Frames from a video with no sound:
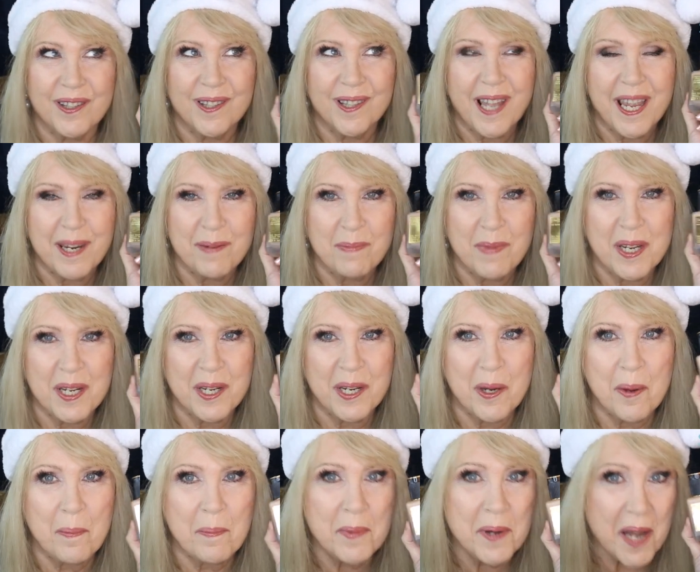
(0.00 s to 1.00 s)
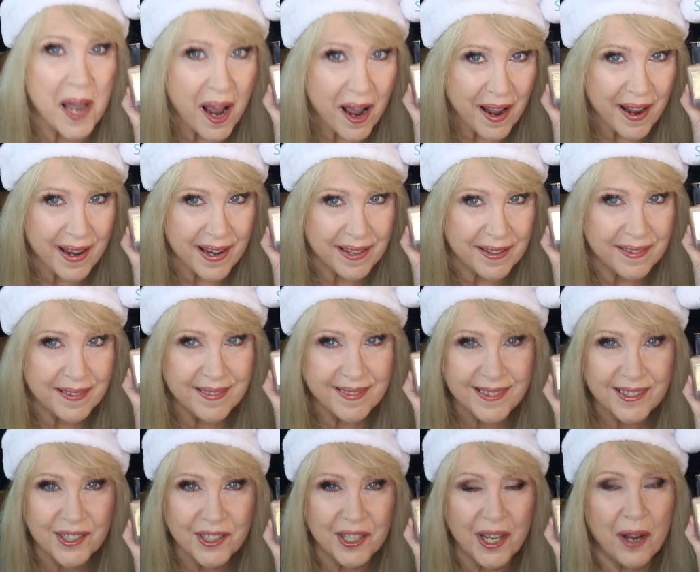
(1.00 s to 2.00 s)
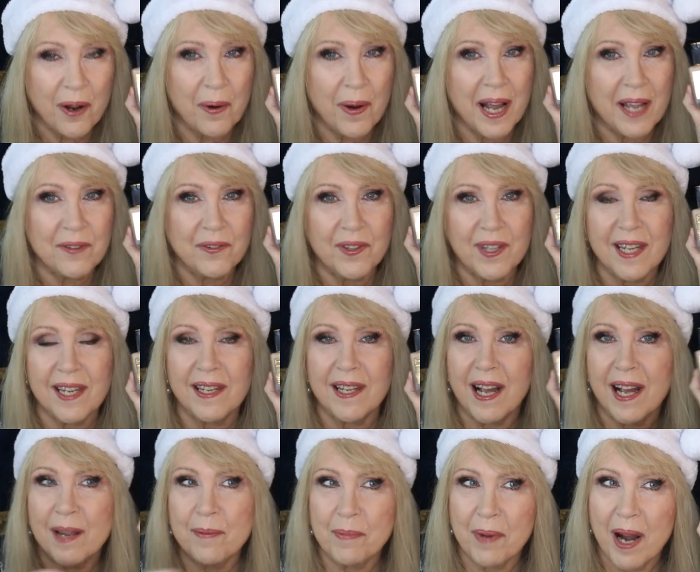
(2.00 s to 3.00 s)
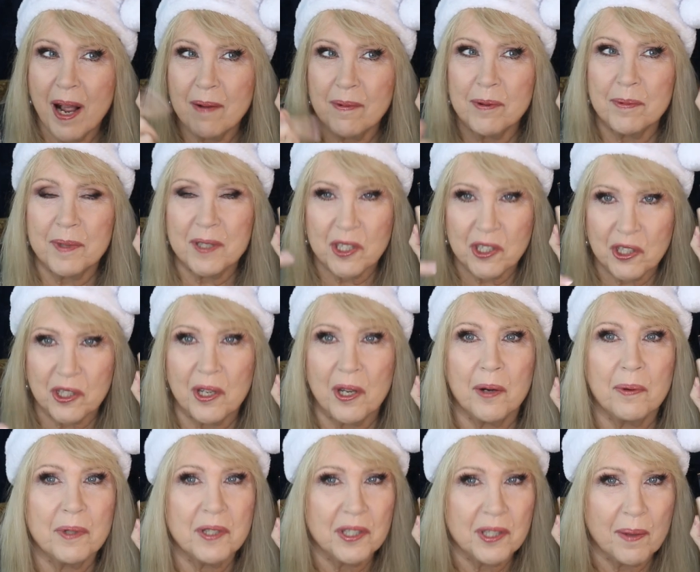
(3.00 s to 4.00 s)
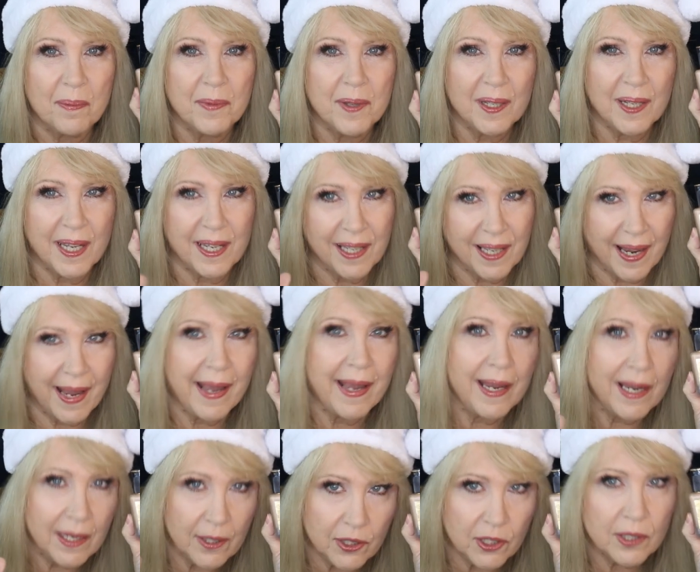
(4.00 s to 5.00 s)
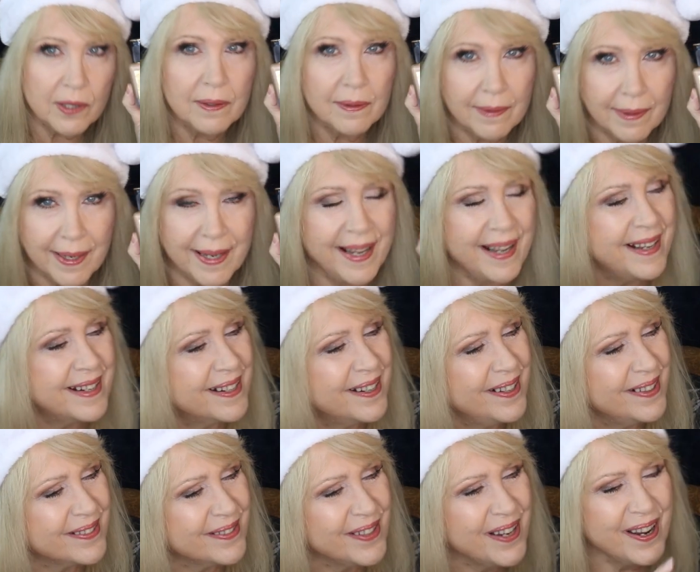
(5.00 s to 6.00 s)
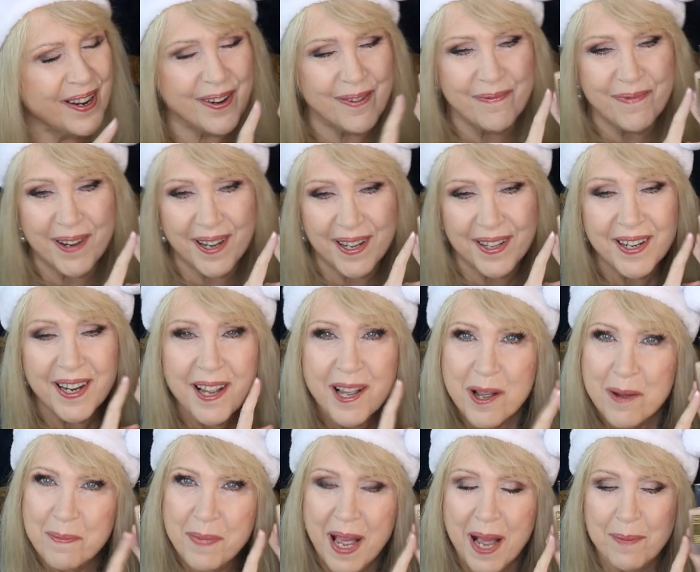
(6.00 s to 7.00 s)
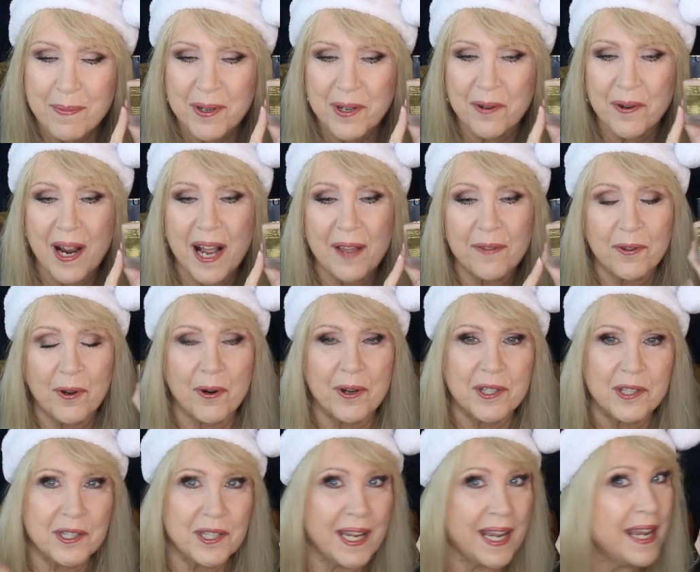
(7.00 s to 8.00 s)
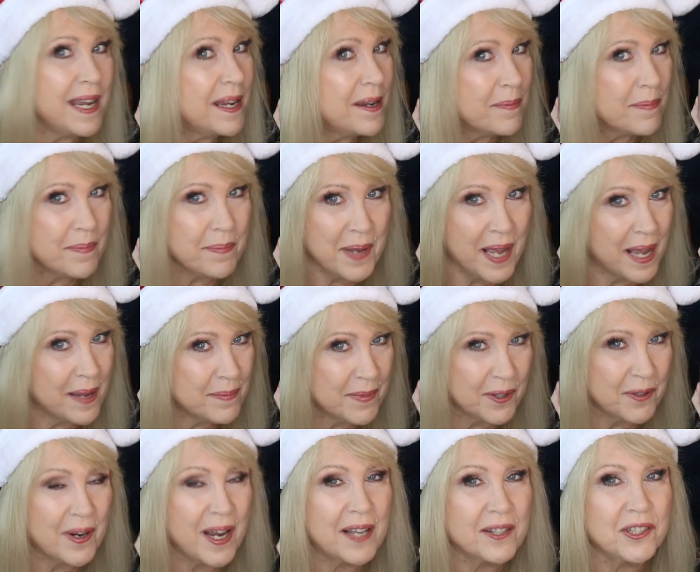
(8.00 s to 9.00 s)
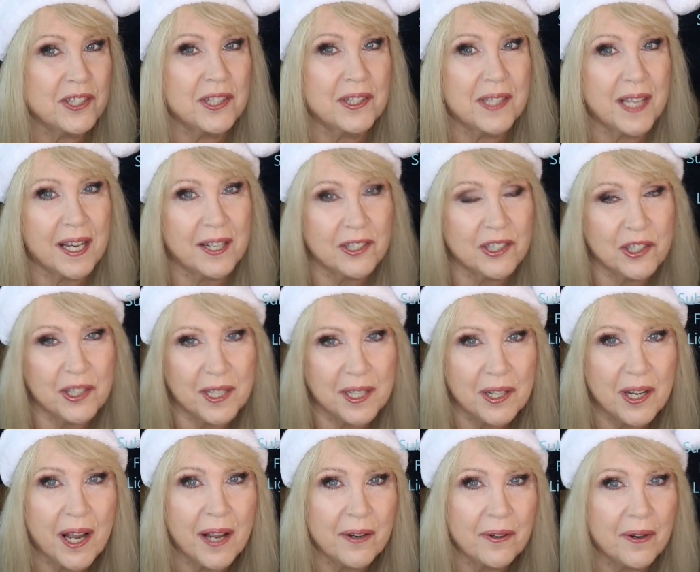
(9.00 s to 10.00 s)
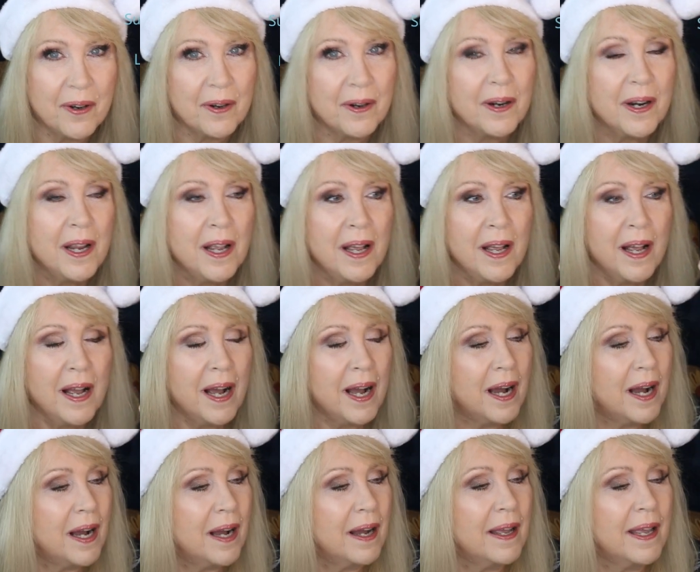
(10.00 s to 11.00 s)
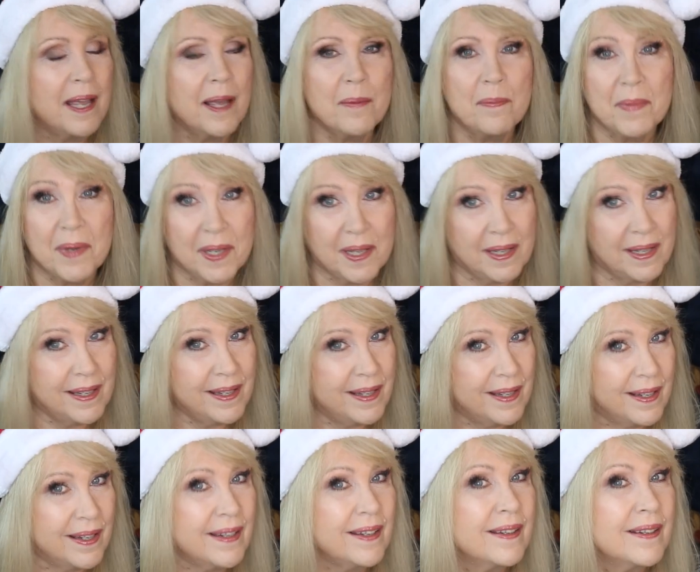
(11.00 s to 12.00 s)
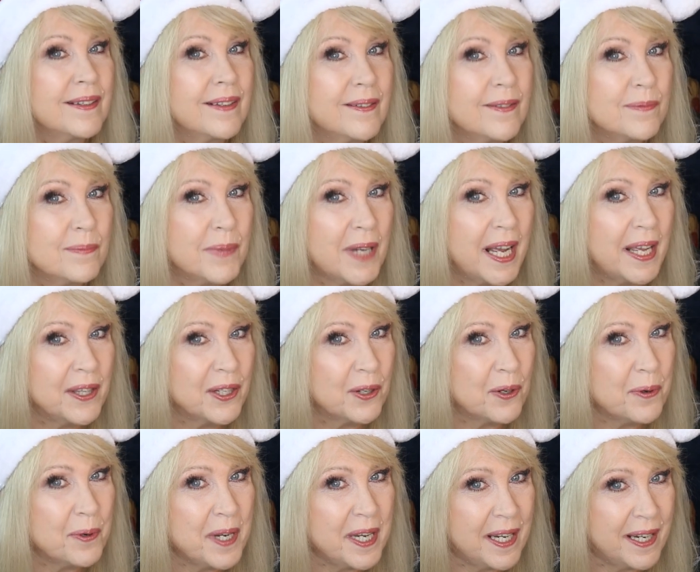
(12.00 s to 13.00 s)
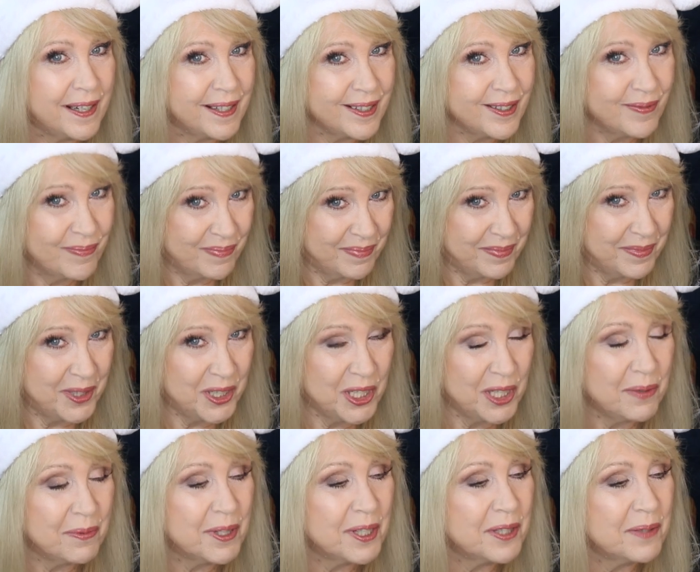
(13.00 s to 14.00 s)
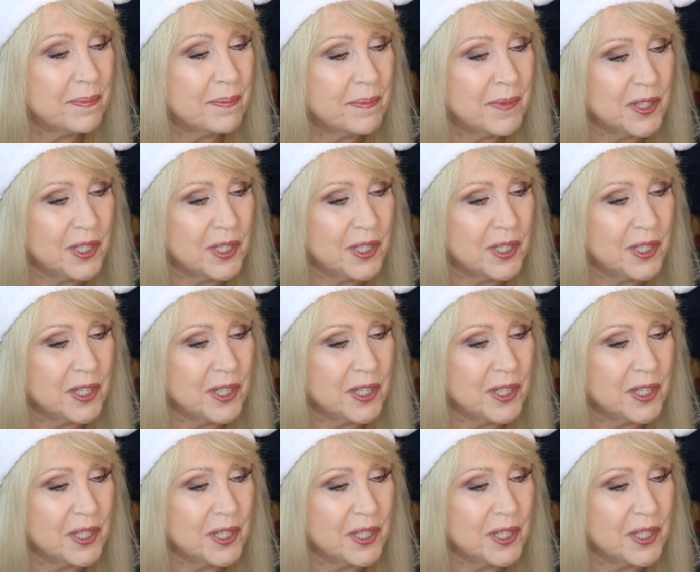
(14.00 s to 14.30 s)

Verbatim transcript: light medium 9, so I think I probably should go with something like an 8. I don't know, but Pat McGrath, or Dame Pat McGrath, she's actually got her MBE by the Queen. She was